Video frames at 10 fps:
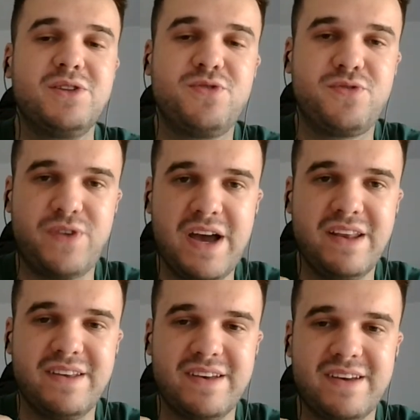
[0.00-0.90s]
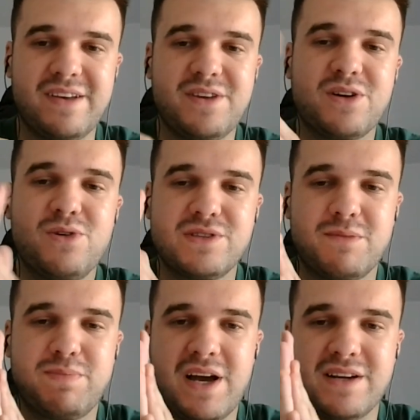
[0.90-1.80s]
to find good
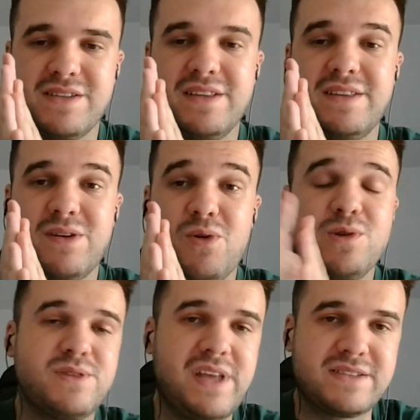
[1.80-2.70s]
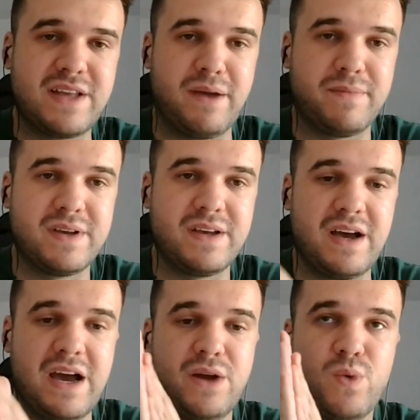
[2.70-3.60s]
suppliers, it also takes time
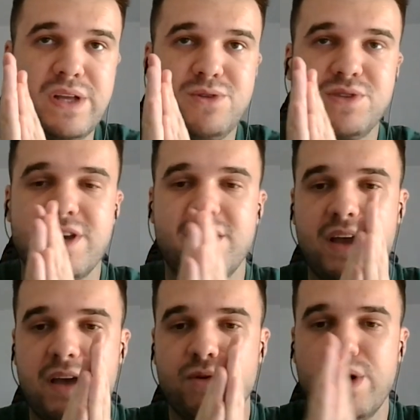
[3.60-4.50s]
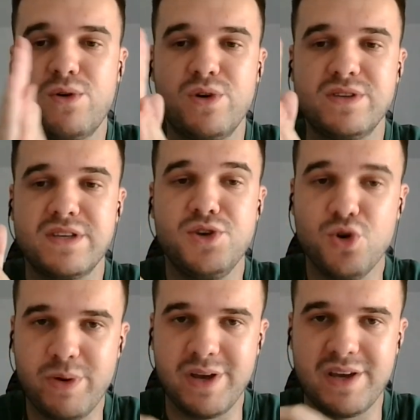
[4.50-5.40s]
I don't want to scare everyone who is a
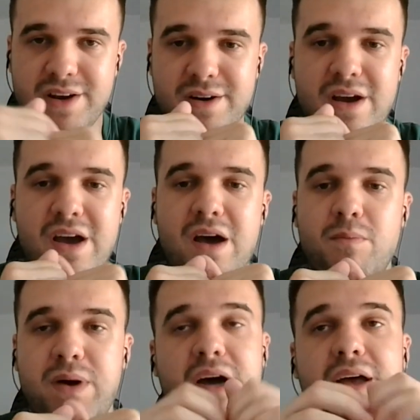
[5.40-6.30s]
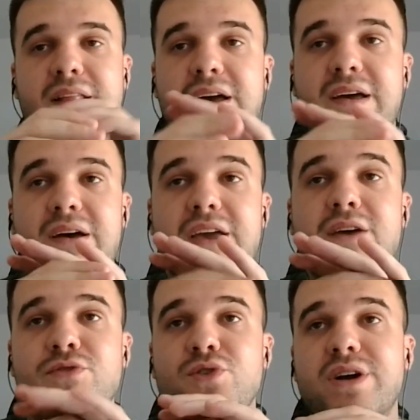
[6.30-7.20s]
newbie here, but
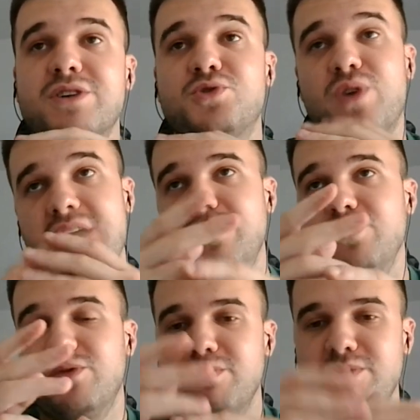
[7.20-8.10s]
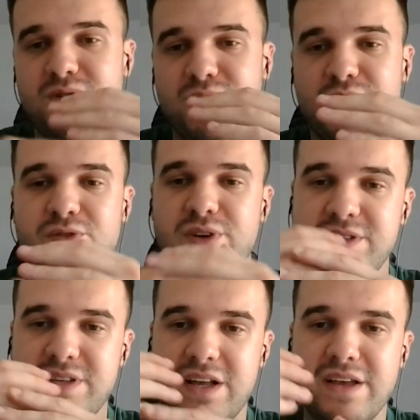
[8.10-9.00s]
if you are trying to do your first
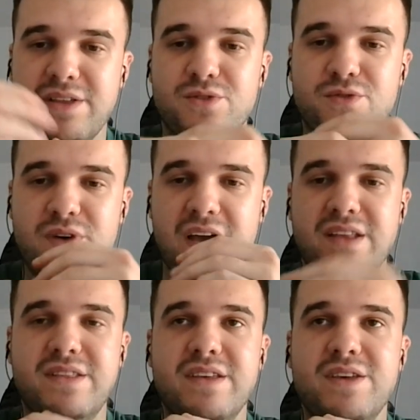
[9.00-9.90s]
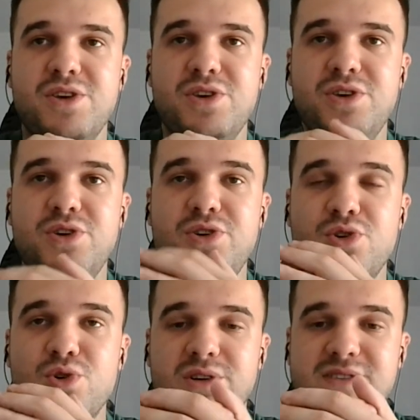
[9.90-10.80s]
sale and to find
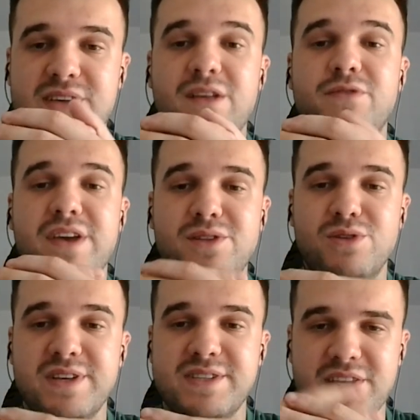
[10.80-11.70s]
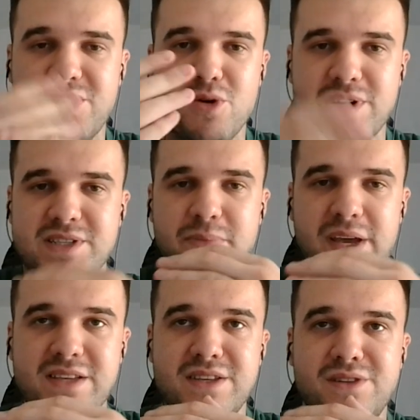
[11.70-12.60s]
yourself into this e-commerce
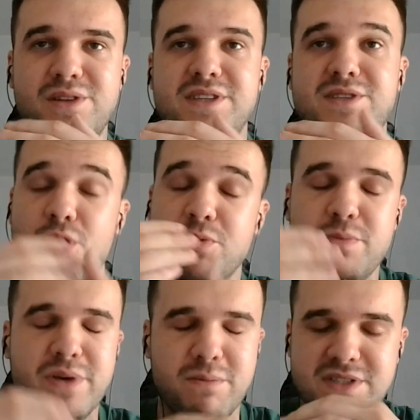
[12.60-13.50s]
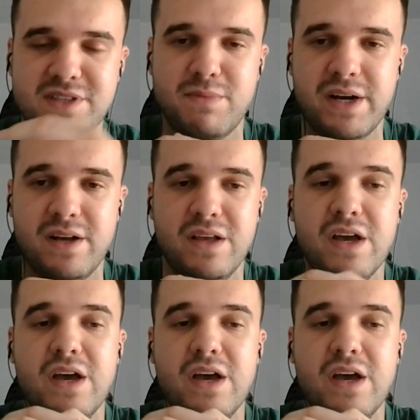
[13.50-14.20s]
space, into this dropshipping business model,